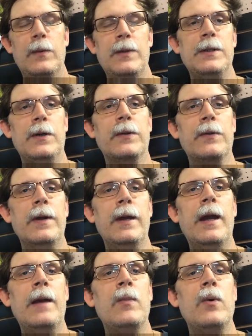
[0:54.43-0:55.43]
We sold 3
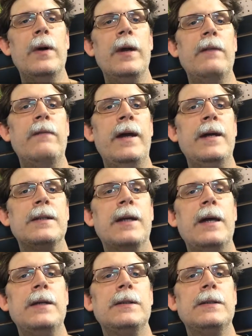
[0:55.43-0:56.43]
Game Boy Advance
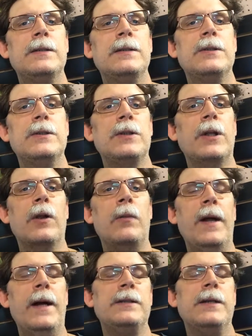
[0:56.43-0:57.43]
cases, just the little
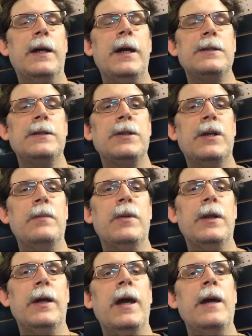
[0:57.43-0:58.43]
plastic cases you can
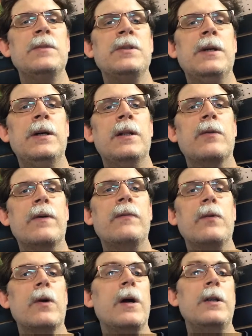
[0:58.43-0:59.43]
put the games in, 3
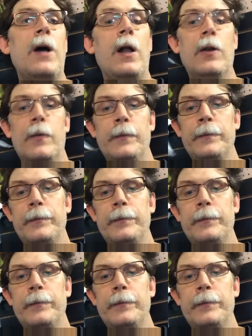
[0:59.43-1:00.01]
for $1.